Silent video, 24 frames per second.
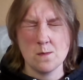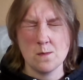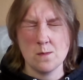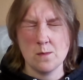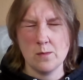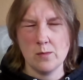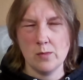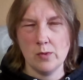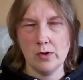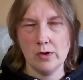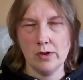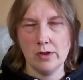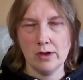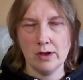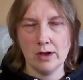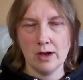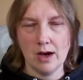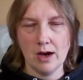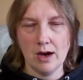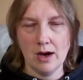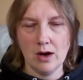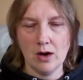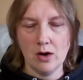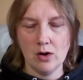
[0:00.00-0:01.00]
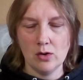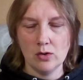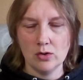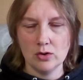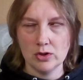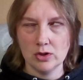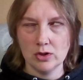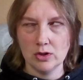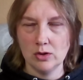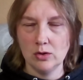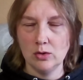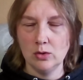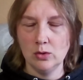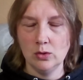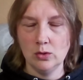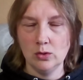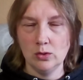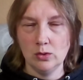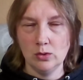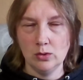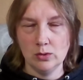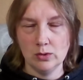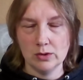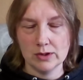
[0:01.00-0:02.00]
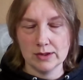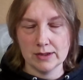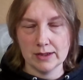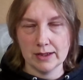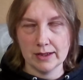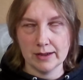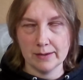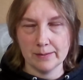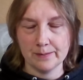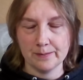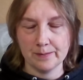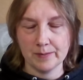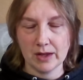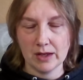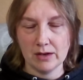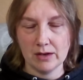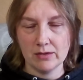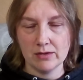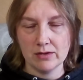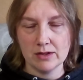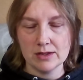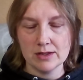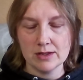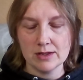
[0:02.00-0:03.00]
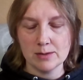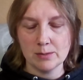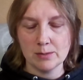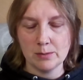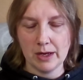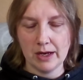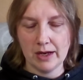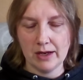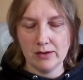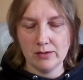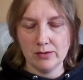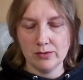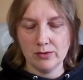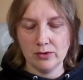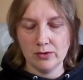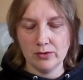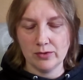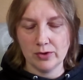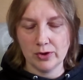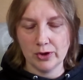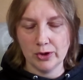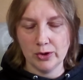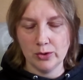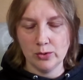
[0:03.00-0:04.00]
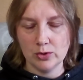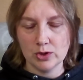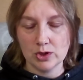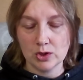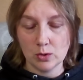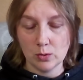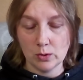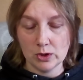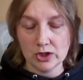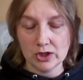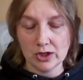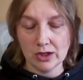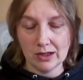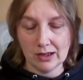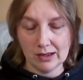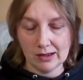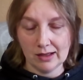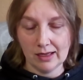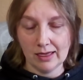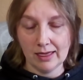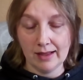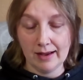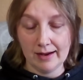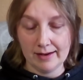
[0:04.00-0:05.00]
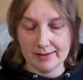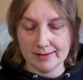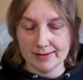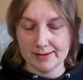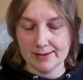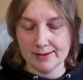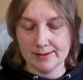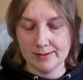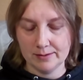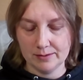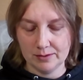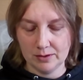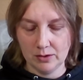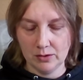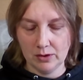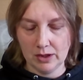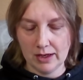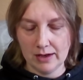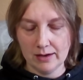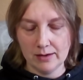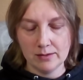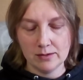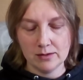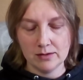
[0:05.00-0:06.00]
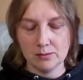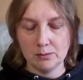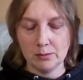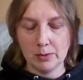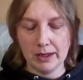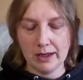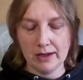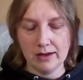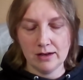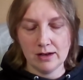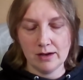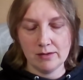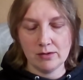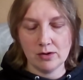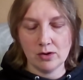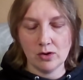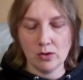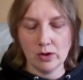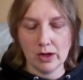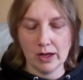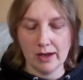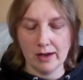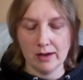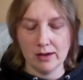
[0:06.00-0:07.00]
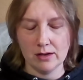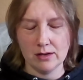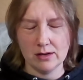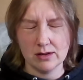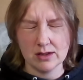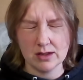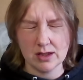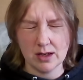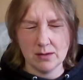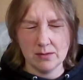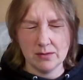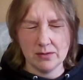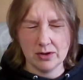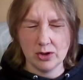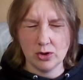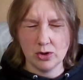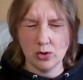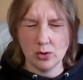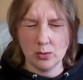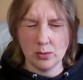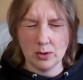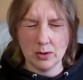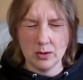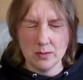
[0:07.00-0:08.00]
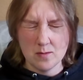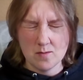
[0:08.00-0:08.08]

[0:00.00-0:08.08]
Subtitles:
Breathing out, loosening. If this is painful for you, squish a little less, okay? Pain, never okay. Discomfort, normal.